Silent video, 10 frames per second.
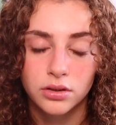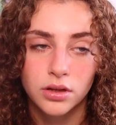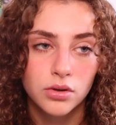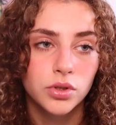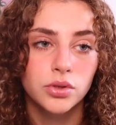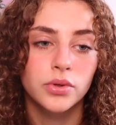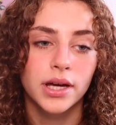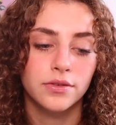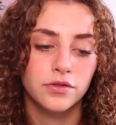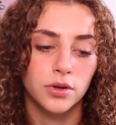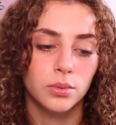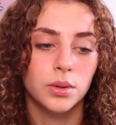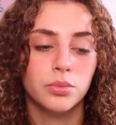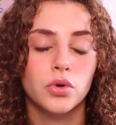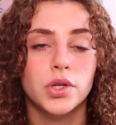You know, you get from
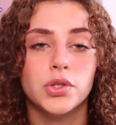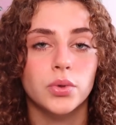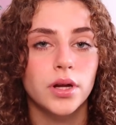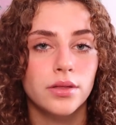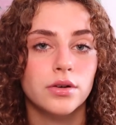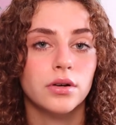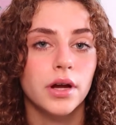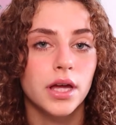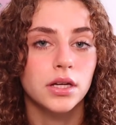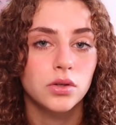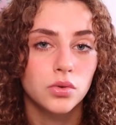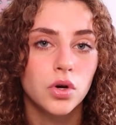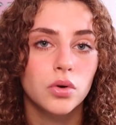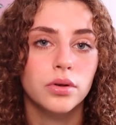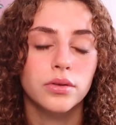one point to another and you
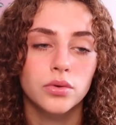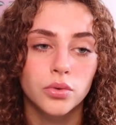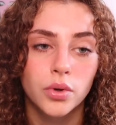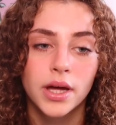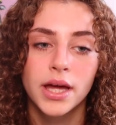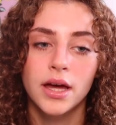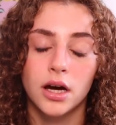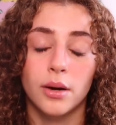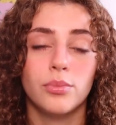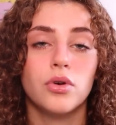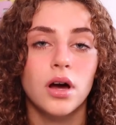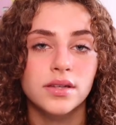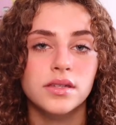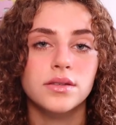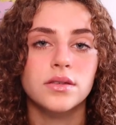go through a
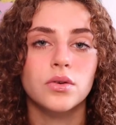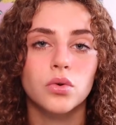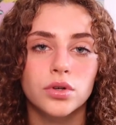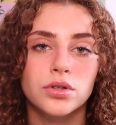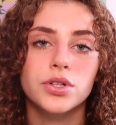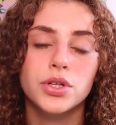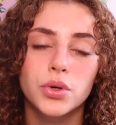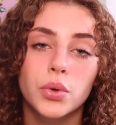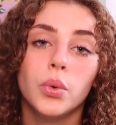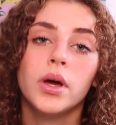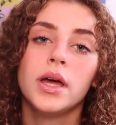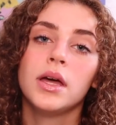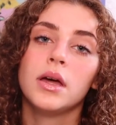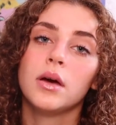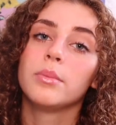process in order to
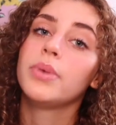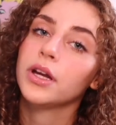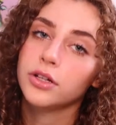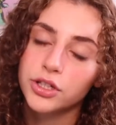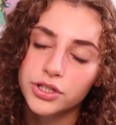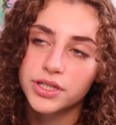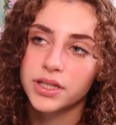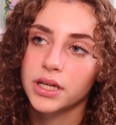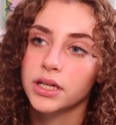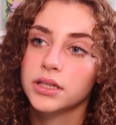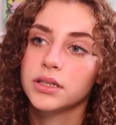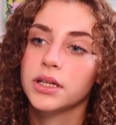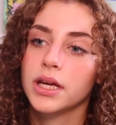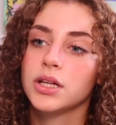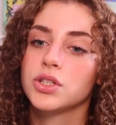better your skin
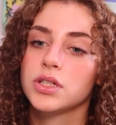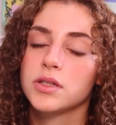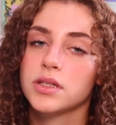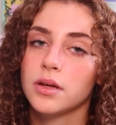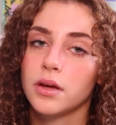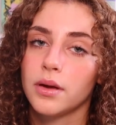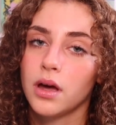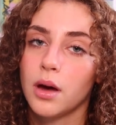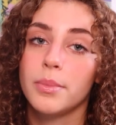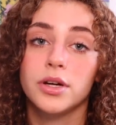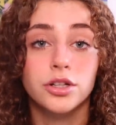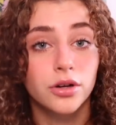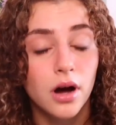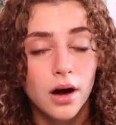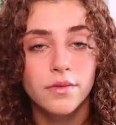and just better your
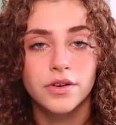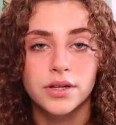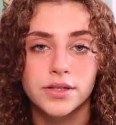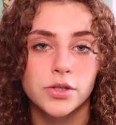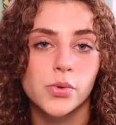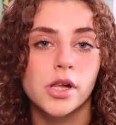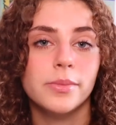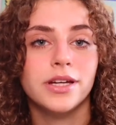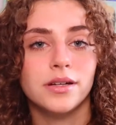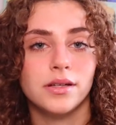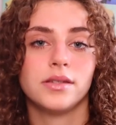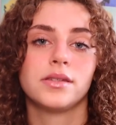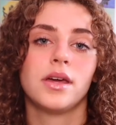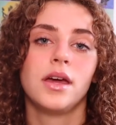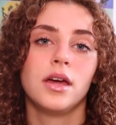confidence as well, because
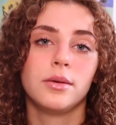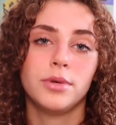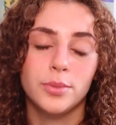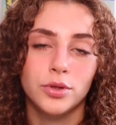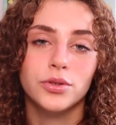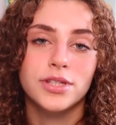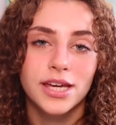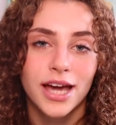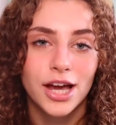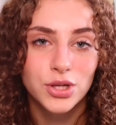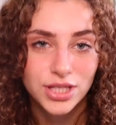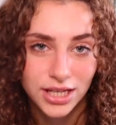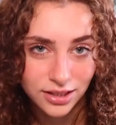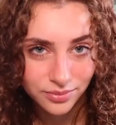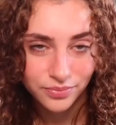people who take
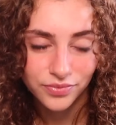Accutane,